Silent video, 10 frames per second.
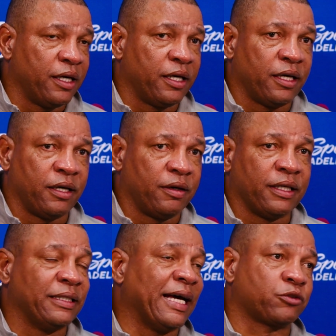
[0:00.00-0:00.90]

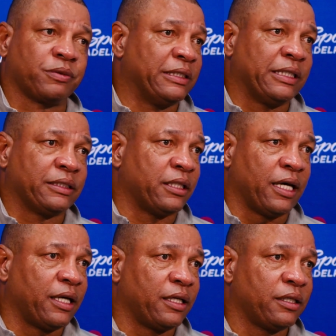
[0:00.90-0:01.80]
and that's what he did
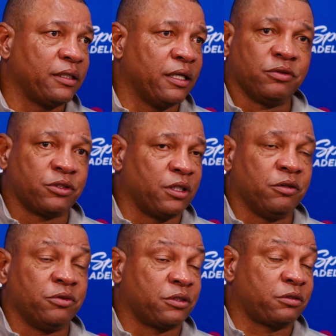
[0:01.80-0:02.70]
today. It
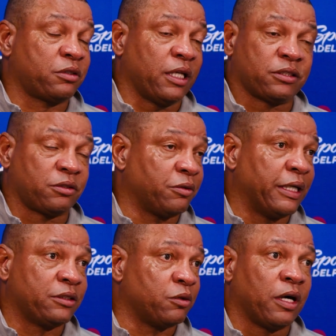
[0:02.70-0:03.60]
was just
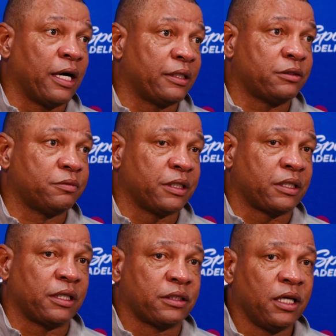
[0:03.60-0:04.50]
great to watch
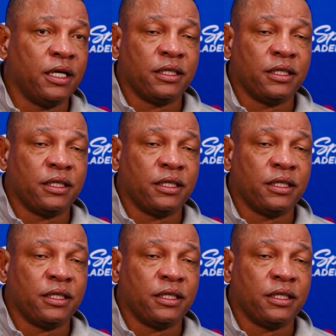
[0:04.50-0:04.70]
because,